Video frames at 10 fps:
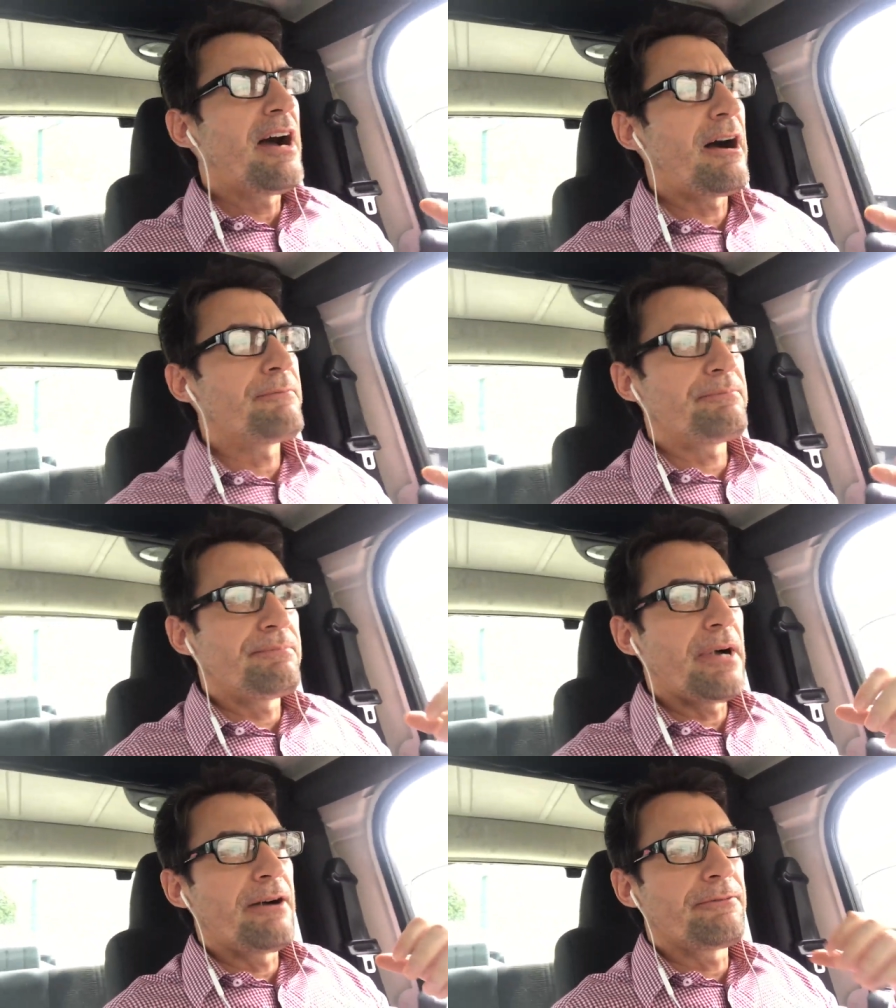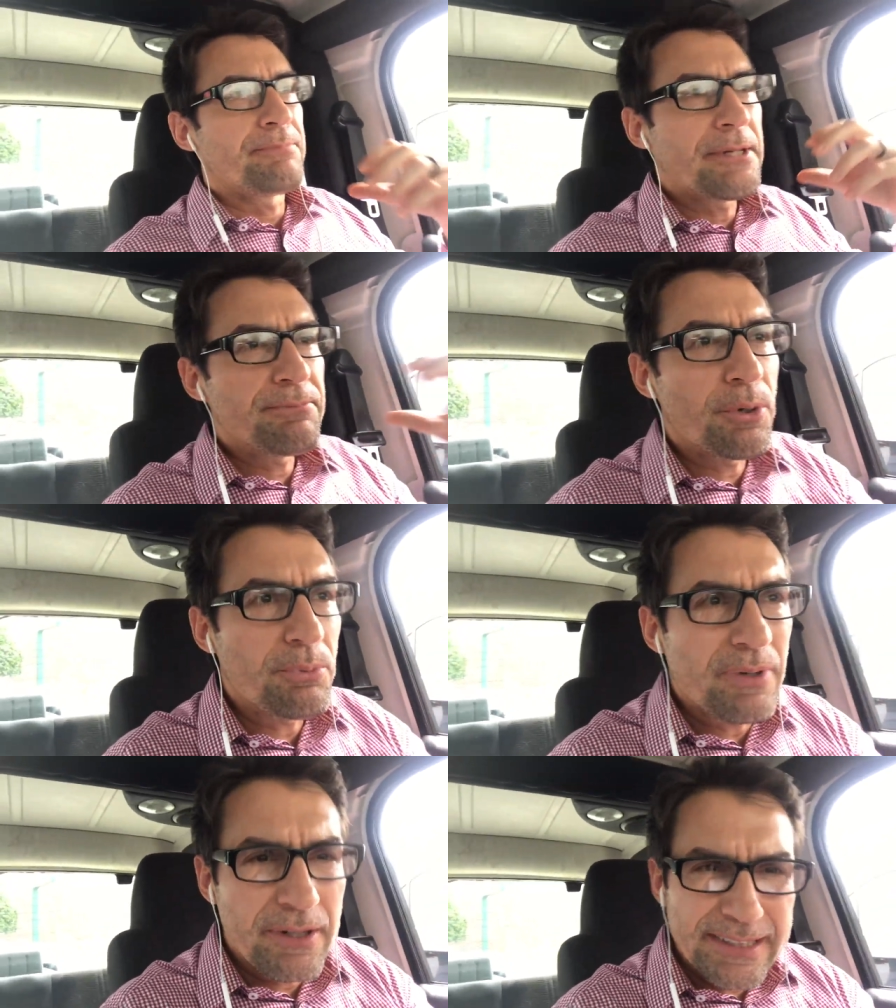of, of
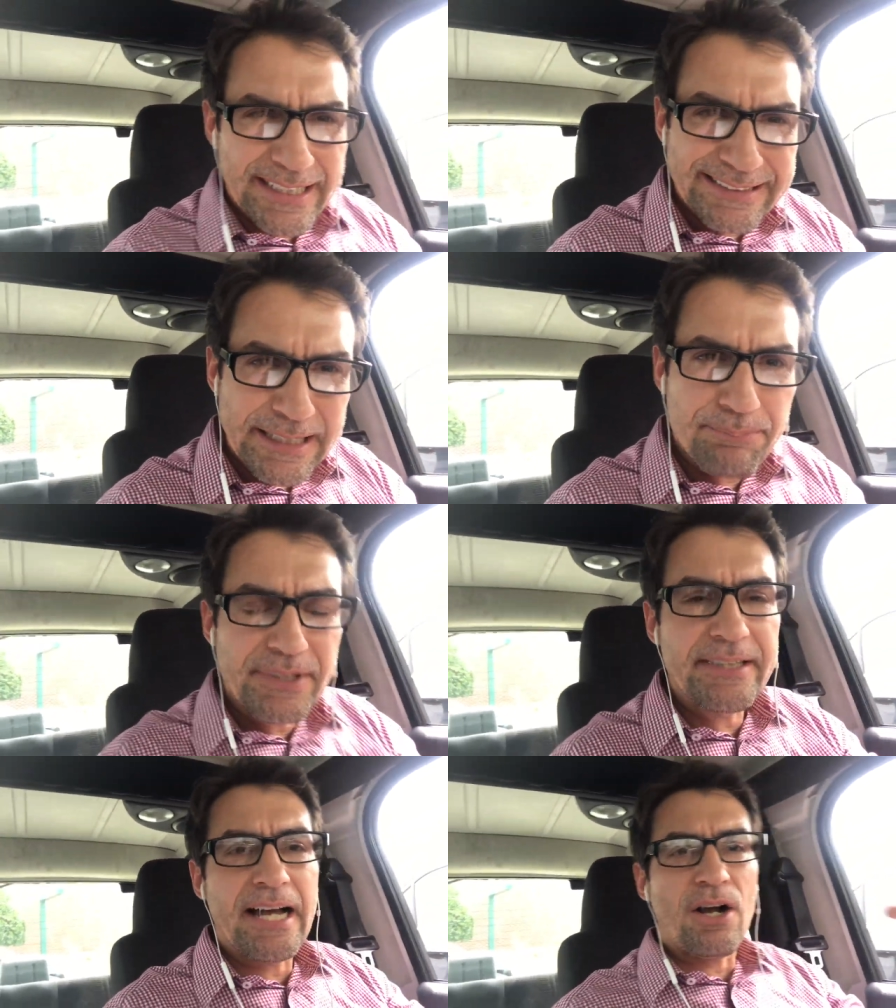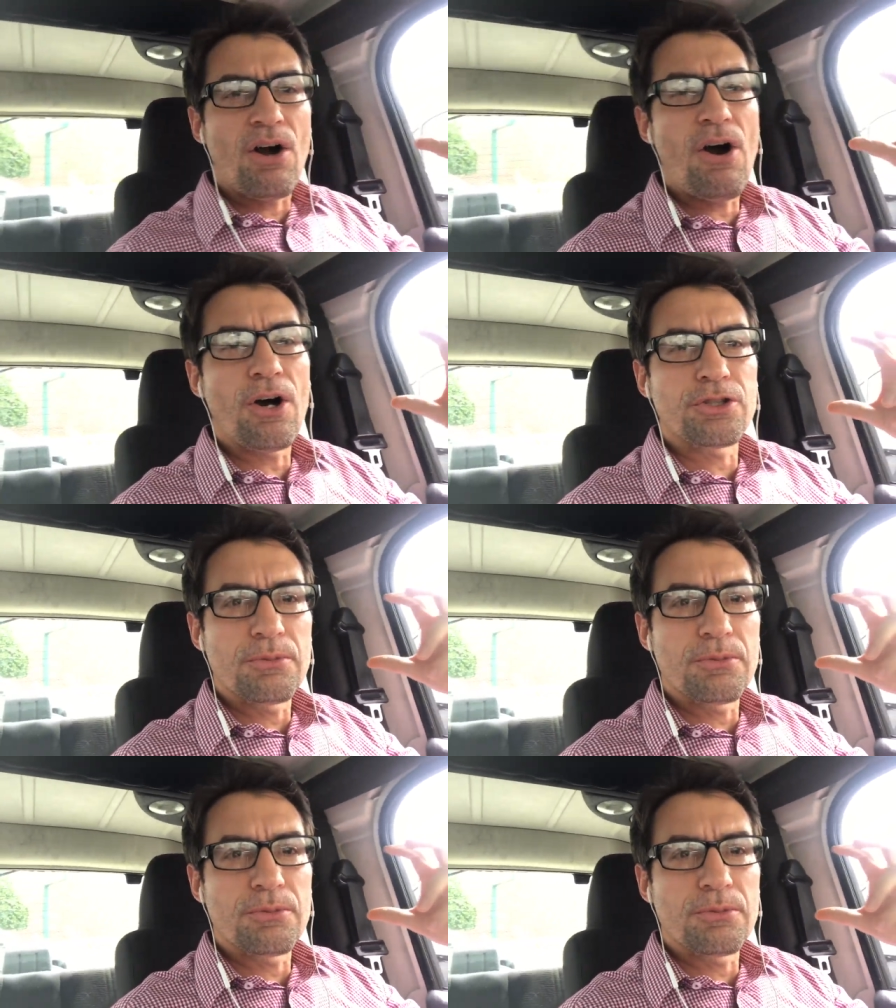people uh, accepting that call